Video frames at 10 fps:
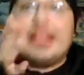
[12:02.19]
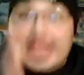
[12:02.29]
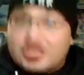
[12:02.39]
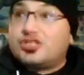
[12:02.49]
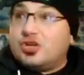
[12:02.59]

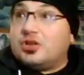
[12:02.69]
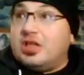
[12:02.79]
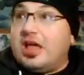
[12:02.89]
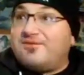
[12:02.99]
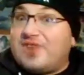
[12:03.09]
it's going to turn
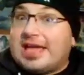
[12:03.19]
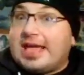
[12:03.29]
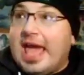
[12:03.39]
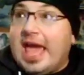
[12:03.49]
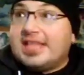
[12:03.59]
a lot of
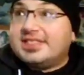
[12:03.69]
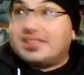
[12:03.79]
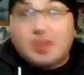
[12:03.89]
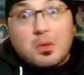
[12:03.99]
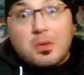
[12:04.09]
fucking
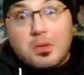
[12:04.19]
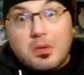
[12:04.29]
heads.